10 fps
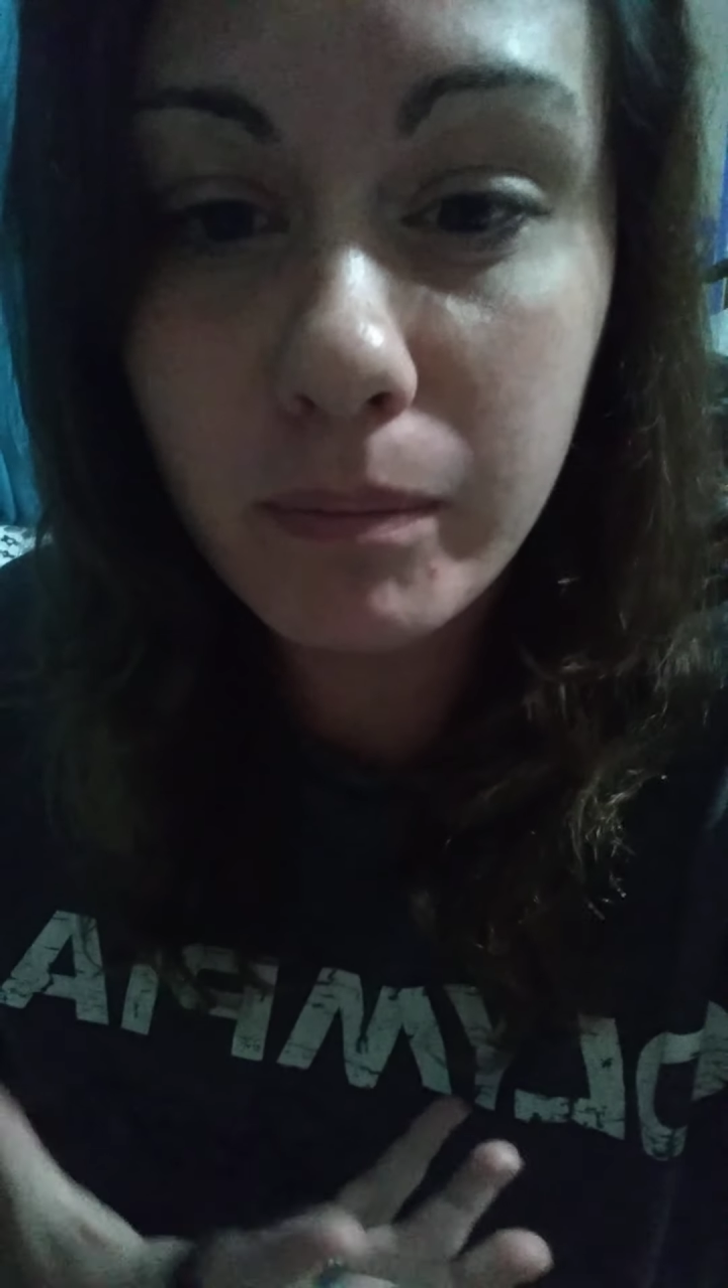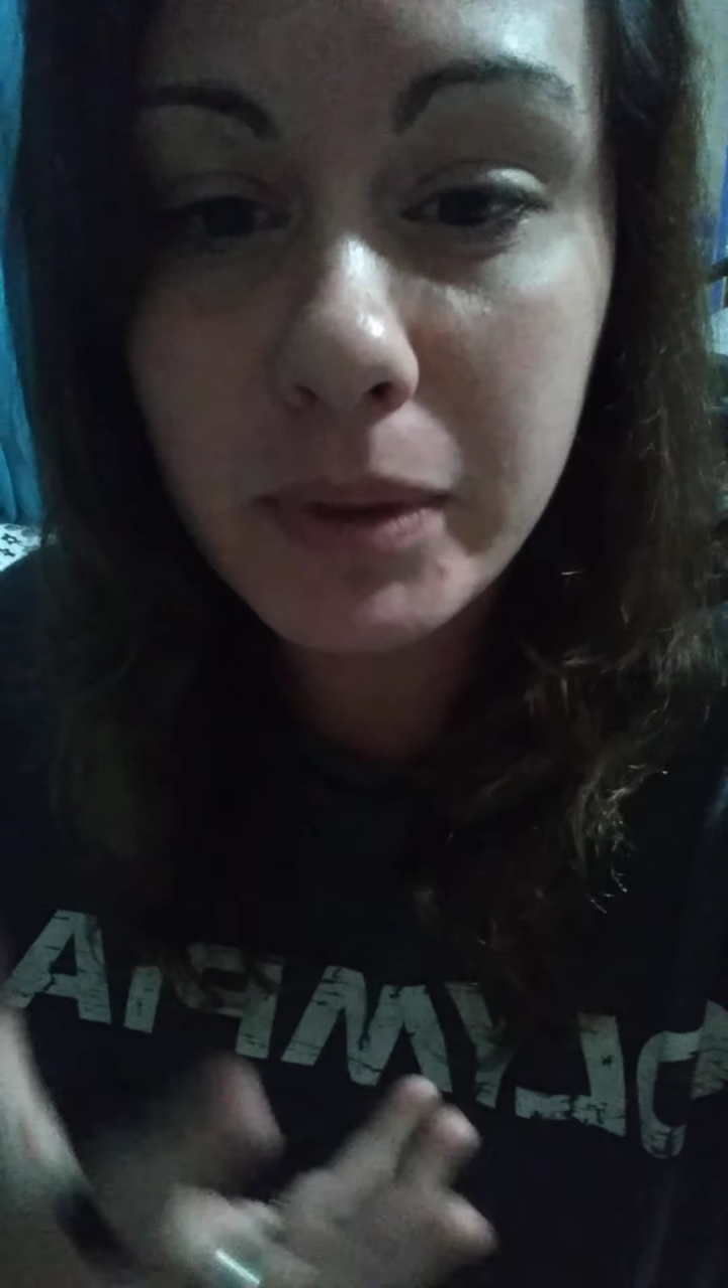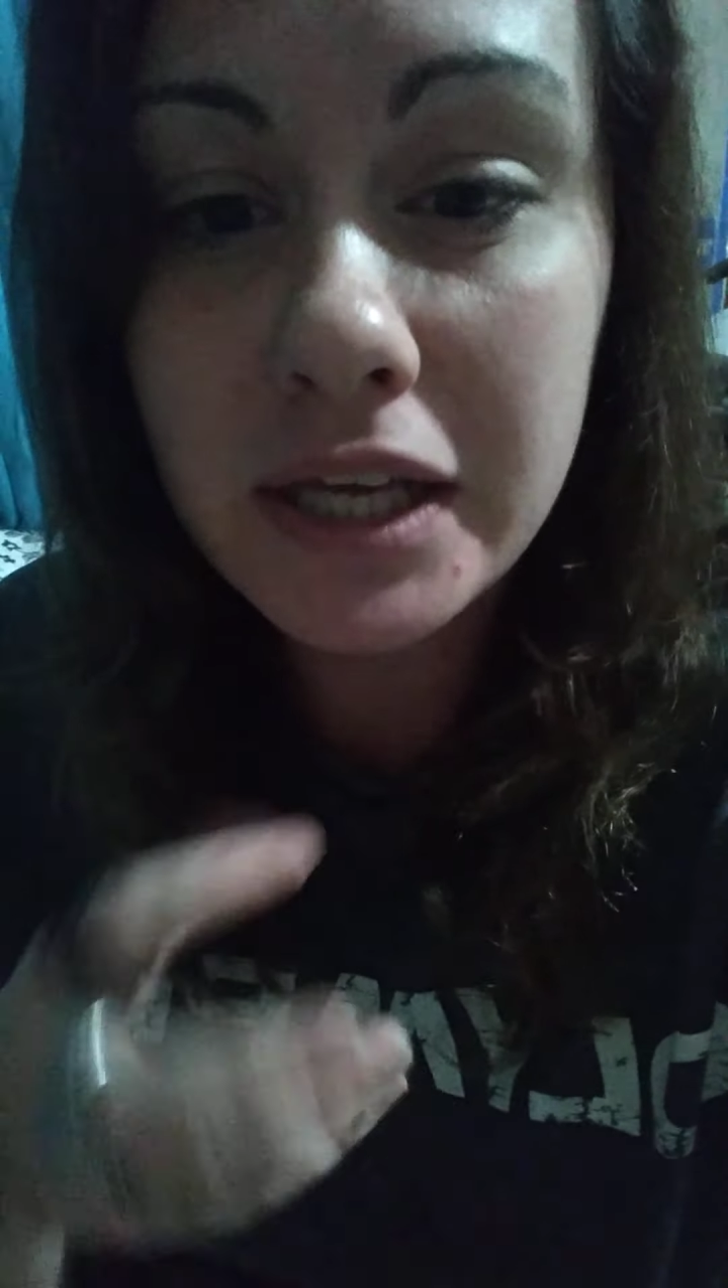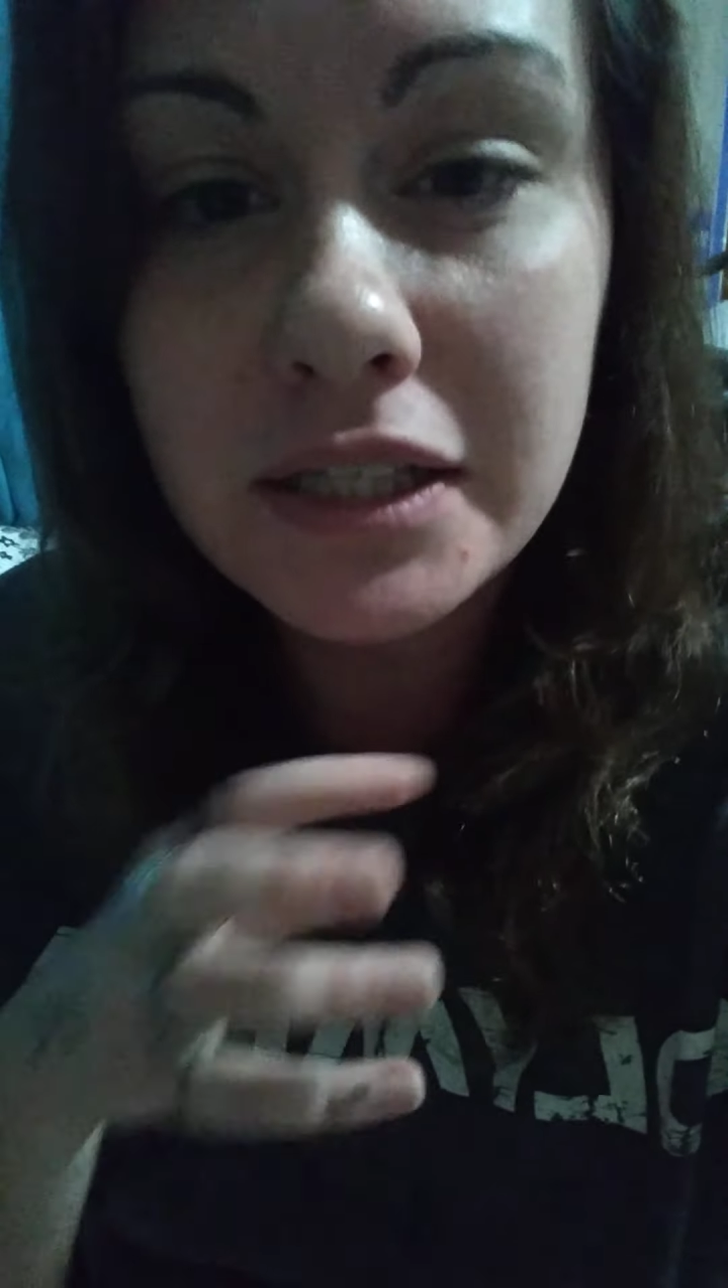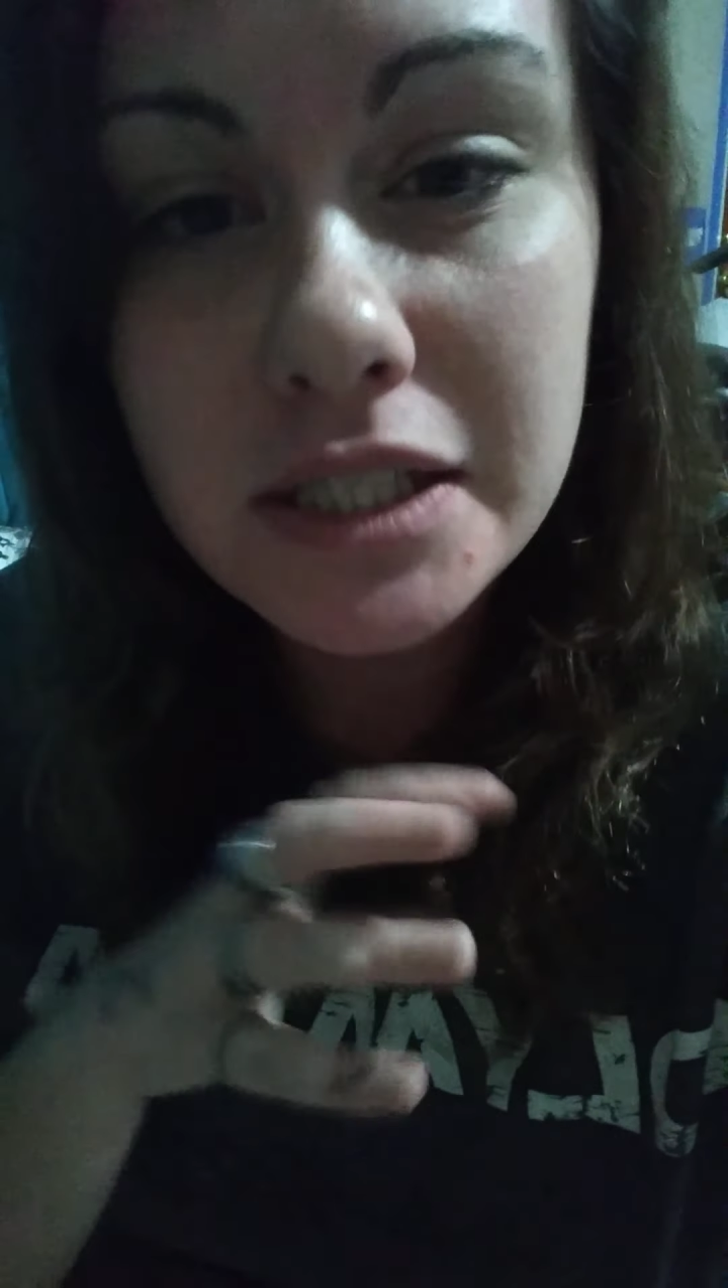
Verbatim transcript: being